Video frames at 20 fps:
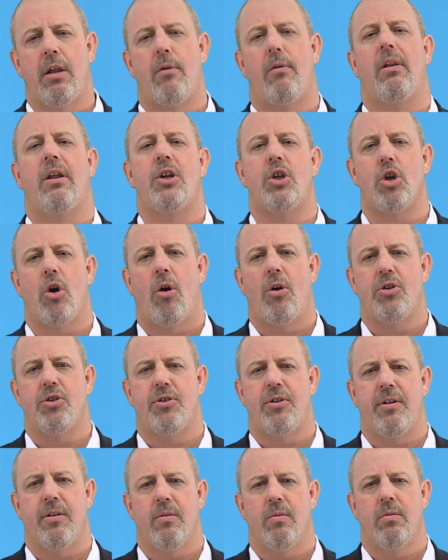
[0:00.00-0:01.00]
literally charged
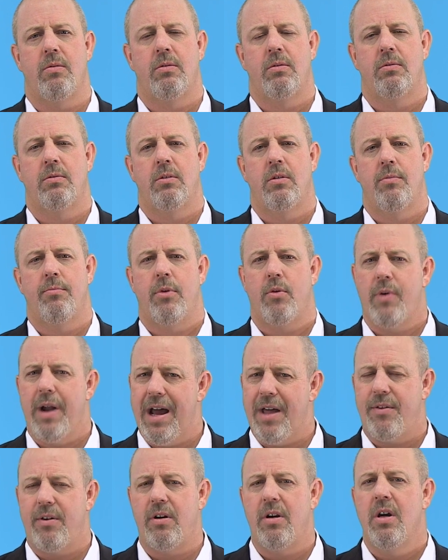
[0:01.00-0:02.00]
to you, but
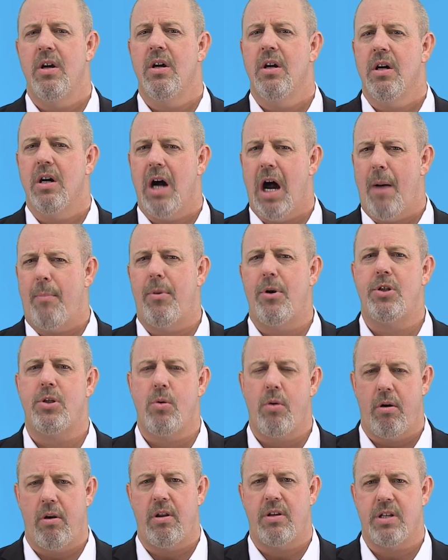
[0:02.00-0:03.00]
rather
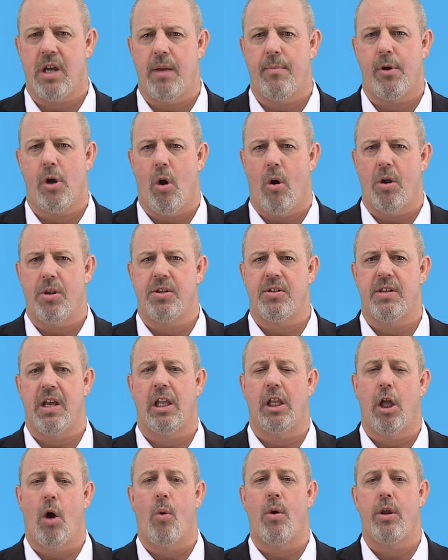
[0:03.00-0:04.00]
opportunity-type costs
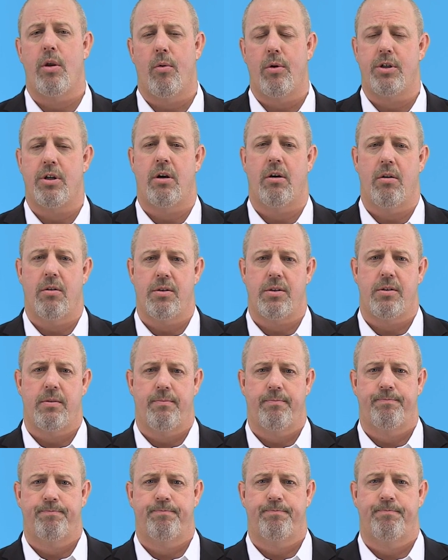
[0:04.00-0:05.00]
that lower your returns.
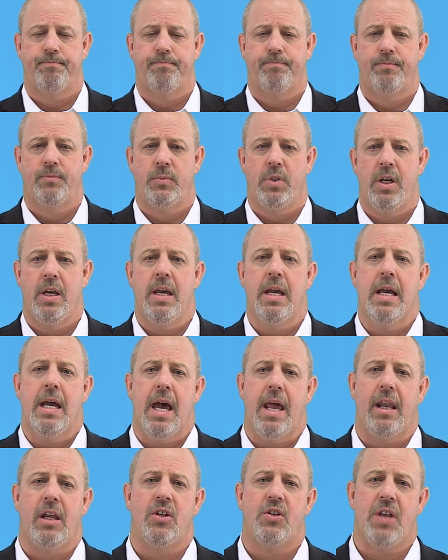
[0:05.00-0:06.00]

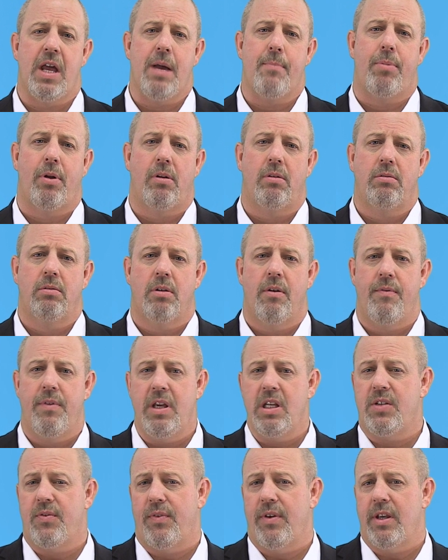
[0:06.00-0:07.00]
An example of
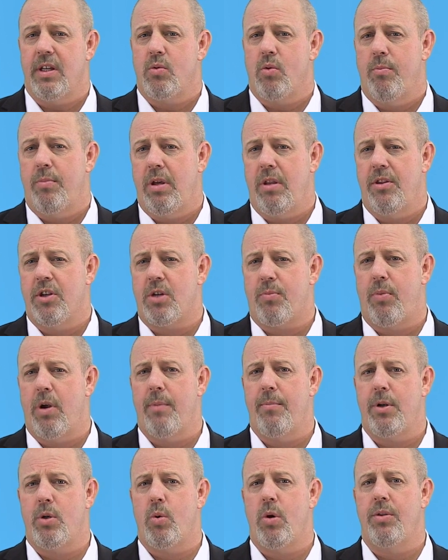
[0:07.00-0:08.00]
these fees would be the
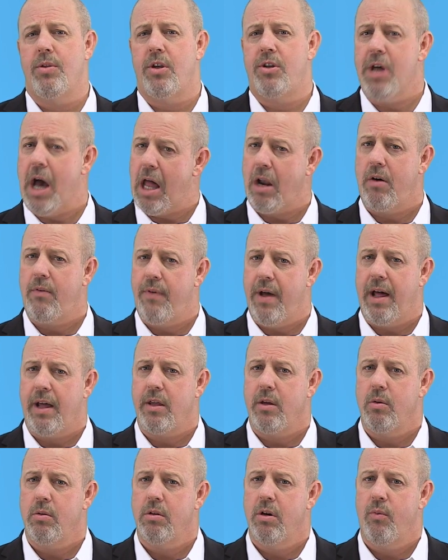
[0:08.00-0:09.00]
spread between the dollar
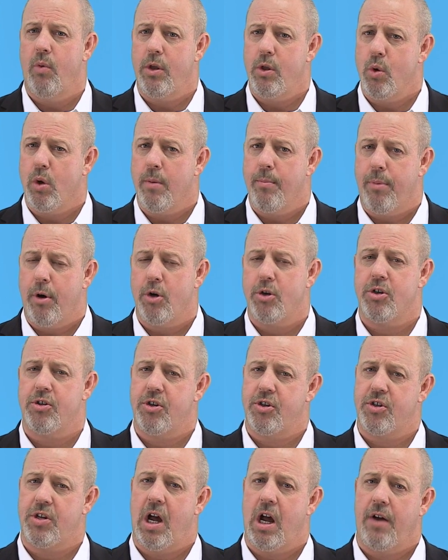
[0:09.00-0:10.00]
value of what you can purchase
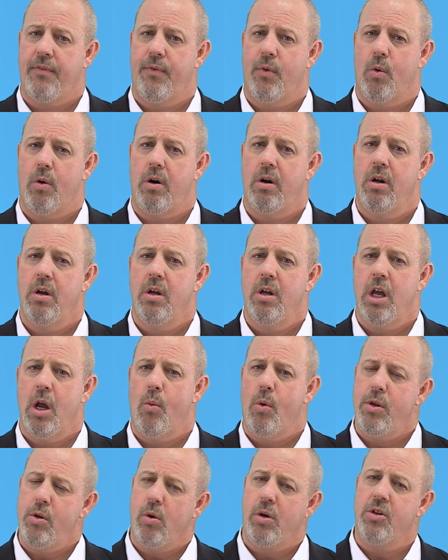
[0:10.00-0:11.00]
a stock for and
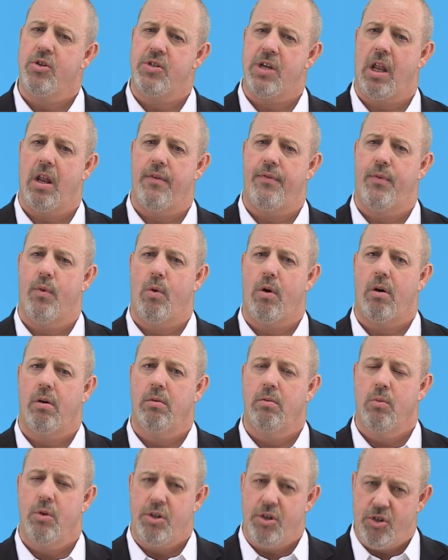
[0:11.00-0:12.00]
what you can sell it for,
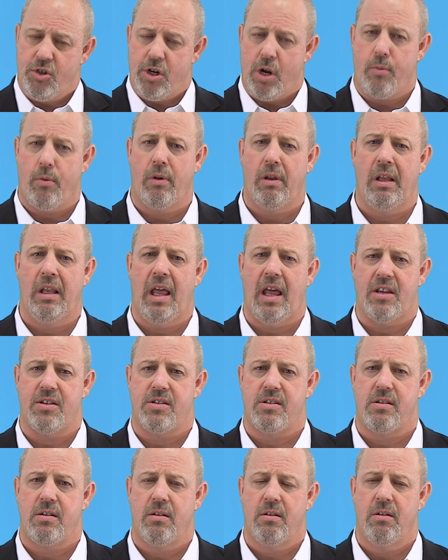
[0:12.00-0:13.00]
which is generally
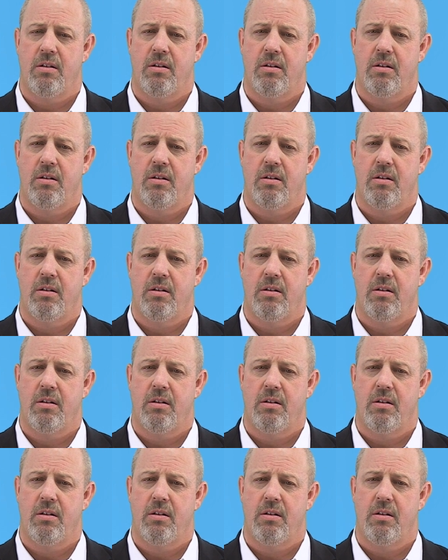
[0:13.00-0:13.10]
less.